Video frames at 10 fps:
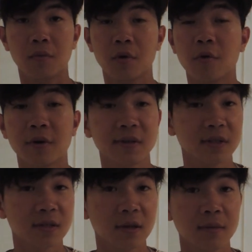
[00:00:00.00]
recording
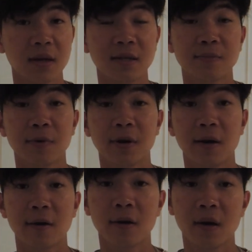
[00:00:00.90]
system that he's put
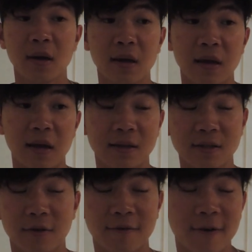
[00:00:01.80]
out, and
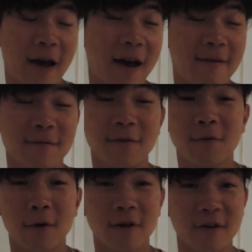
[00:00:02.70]
so if you have the
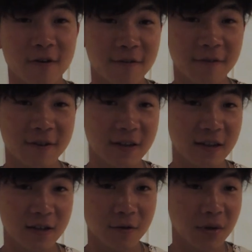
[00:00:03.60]
$450
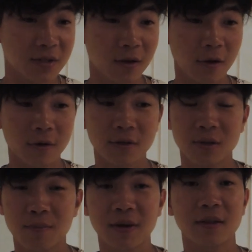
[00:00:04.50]

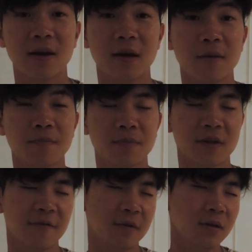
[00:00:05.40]
to pick that up,
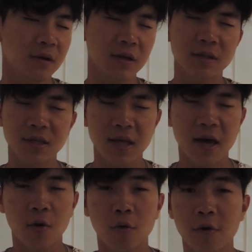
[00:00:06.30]
definitely look into
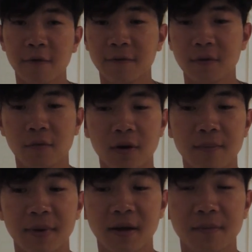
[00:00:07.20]
that. Or if you want
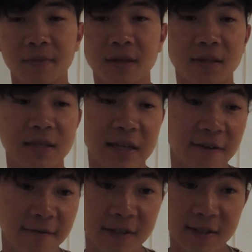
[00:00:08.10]
to pick up the
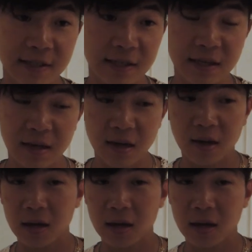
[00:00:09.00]
TNVC